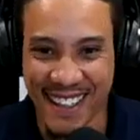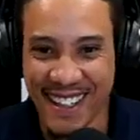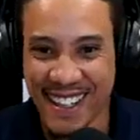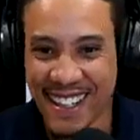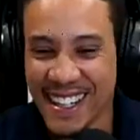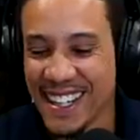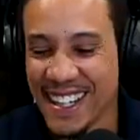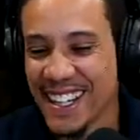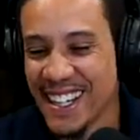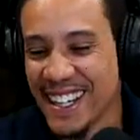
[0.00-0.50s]

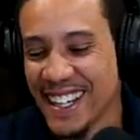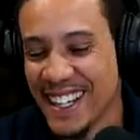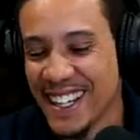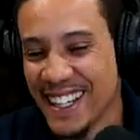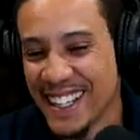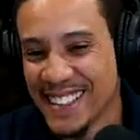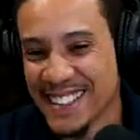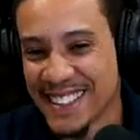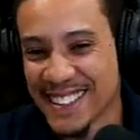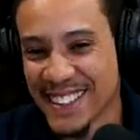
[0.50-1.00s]
yeah.
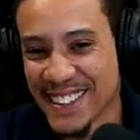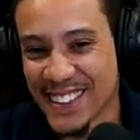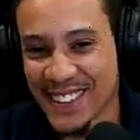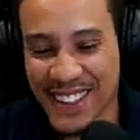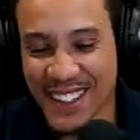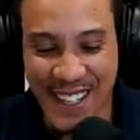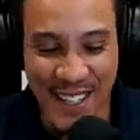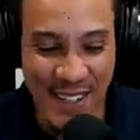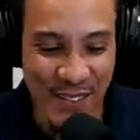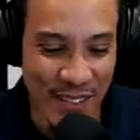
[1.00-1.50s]
So,
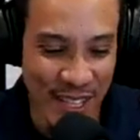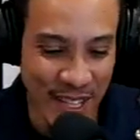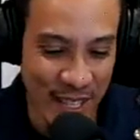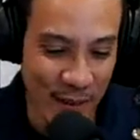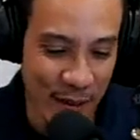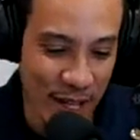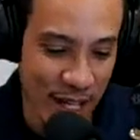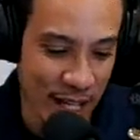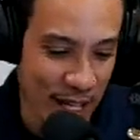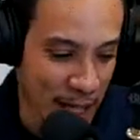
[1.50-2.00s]
um, but
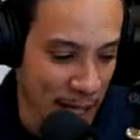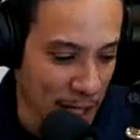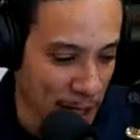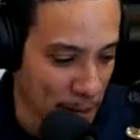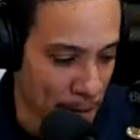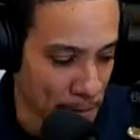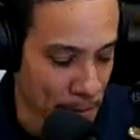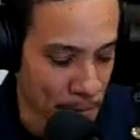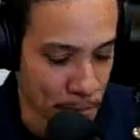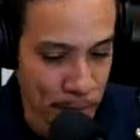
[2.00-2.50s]
anyway,
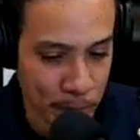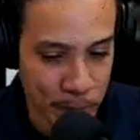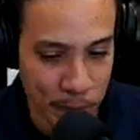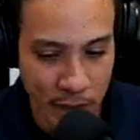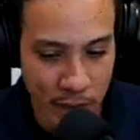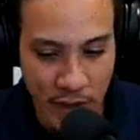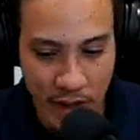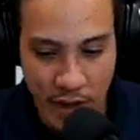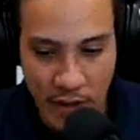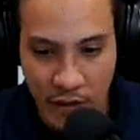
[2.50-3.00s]
um,
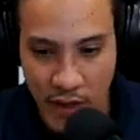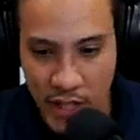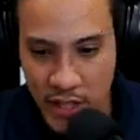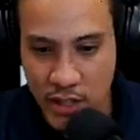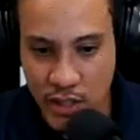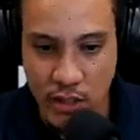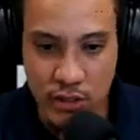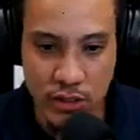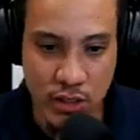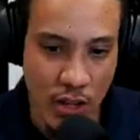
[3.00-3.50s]
Vince
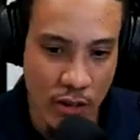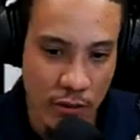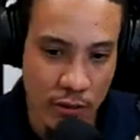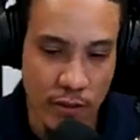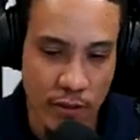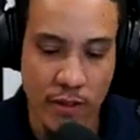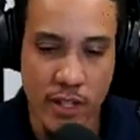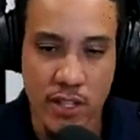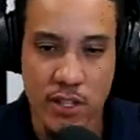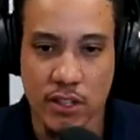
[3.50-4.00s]
goes off and
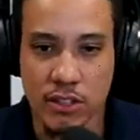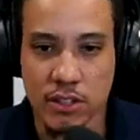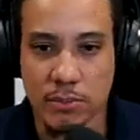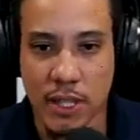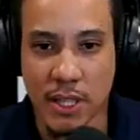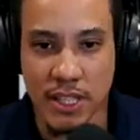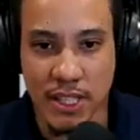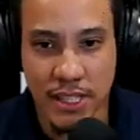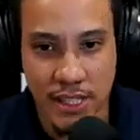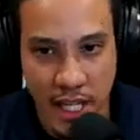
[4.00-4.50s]
then talks
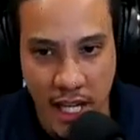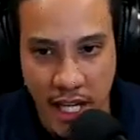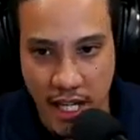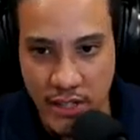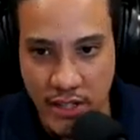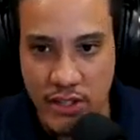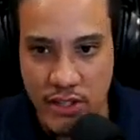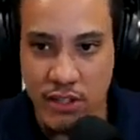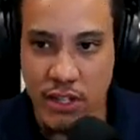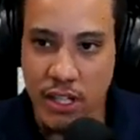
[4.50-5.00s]
about the
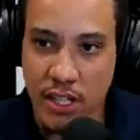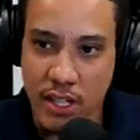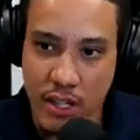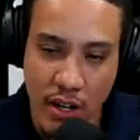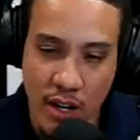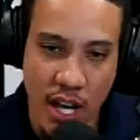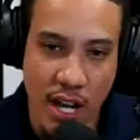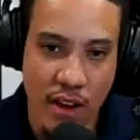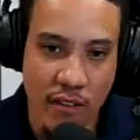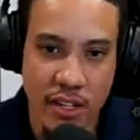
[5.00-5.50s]
danger. You know,
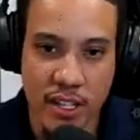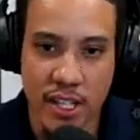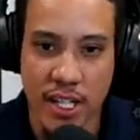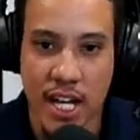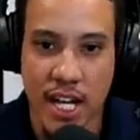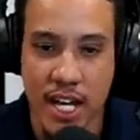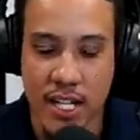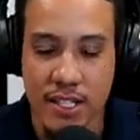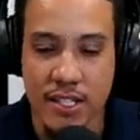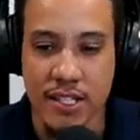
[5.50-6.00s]
everything
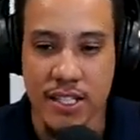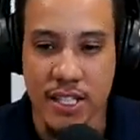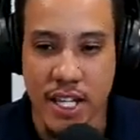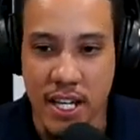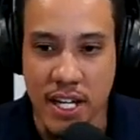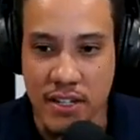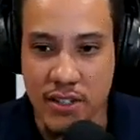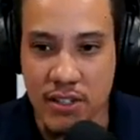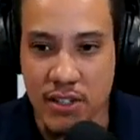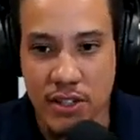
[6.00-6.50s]
has a
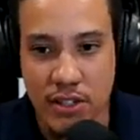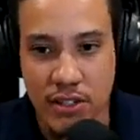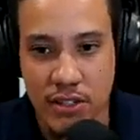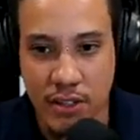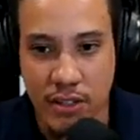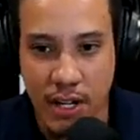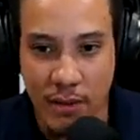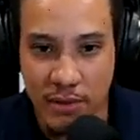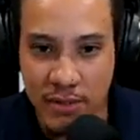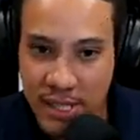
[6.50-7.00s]
danger. So
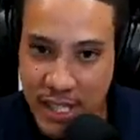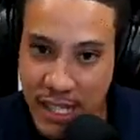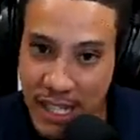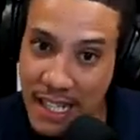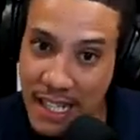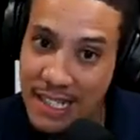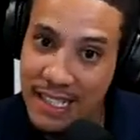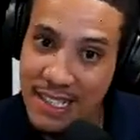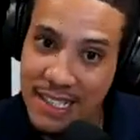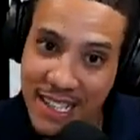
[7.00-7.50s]
I was kind
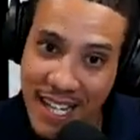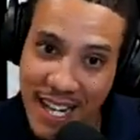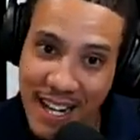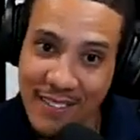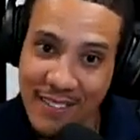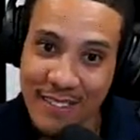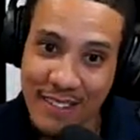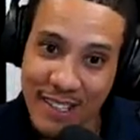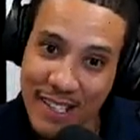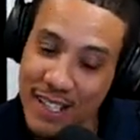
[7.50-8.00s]
not
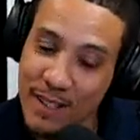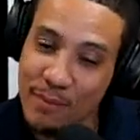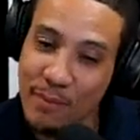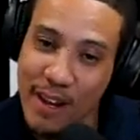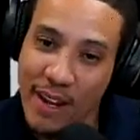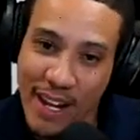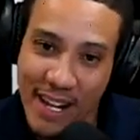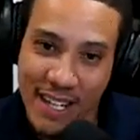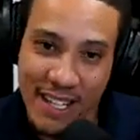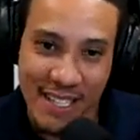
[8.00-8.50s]
really
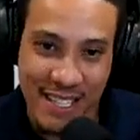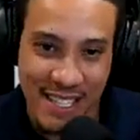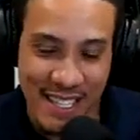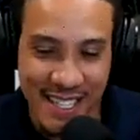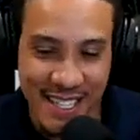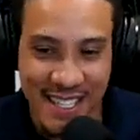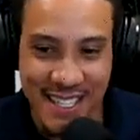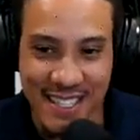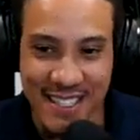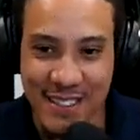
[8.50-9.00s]
paying
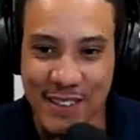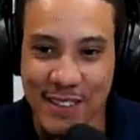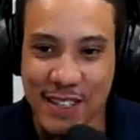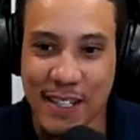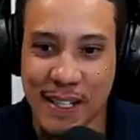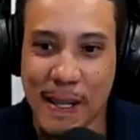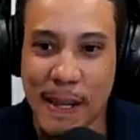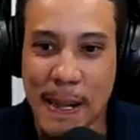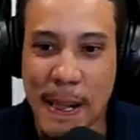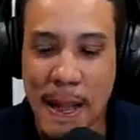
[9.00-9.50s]
attention to
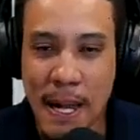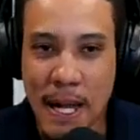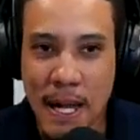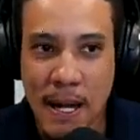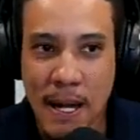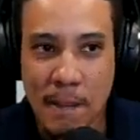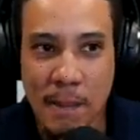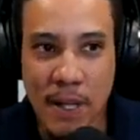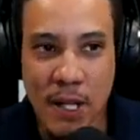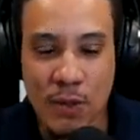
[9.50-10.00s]
it.
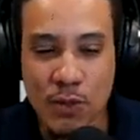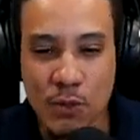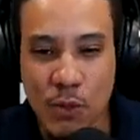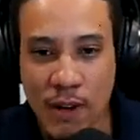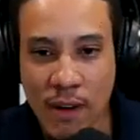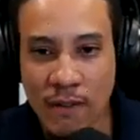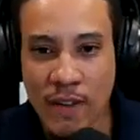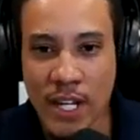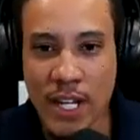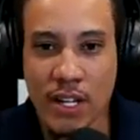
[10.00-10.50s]
But it was
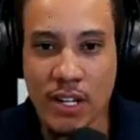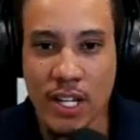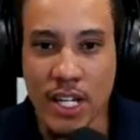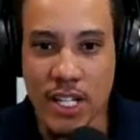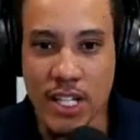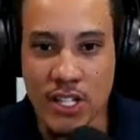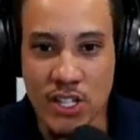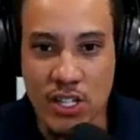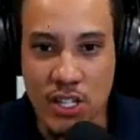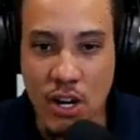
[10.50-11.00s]
one video that he
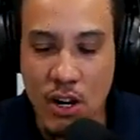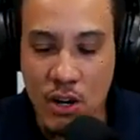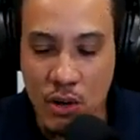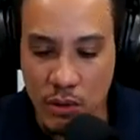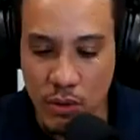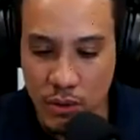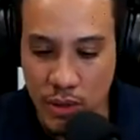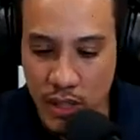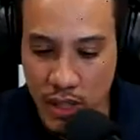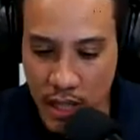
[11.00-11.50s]

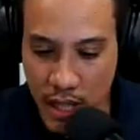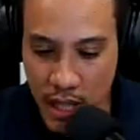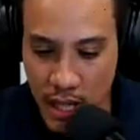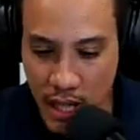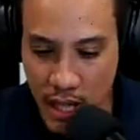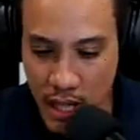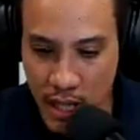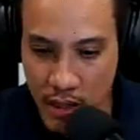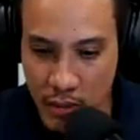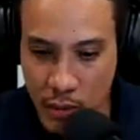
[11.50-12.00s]
showed,
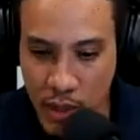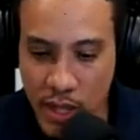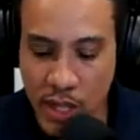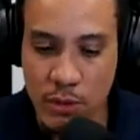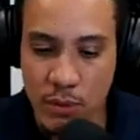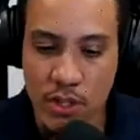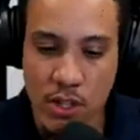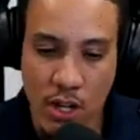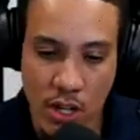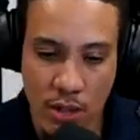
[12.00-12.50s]
and well, he
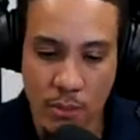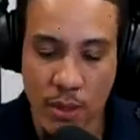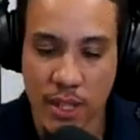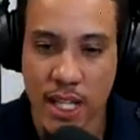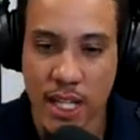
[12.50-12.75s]
was talking about the